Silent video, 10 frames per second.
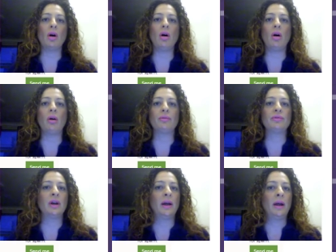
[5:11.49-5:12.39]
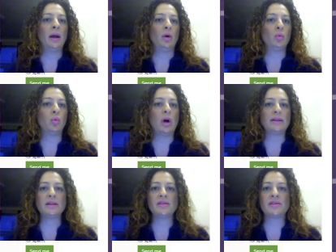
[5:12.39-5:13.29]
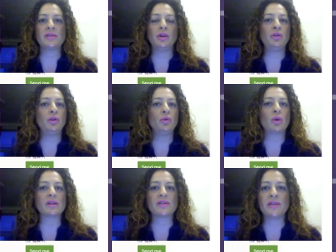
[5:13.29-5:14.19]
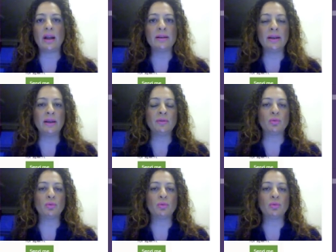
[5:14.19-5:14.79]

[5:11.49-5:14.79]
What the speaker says: of what is you are selling,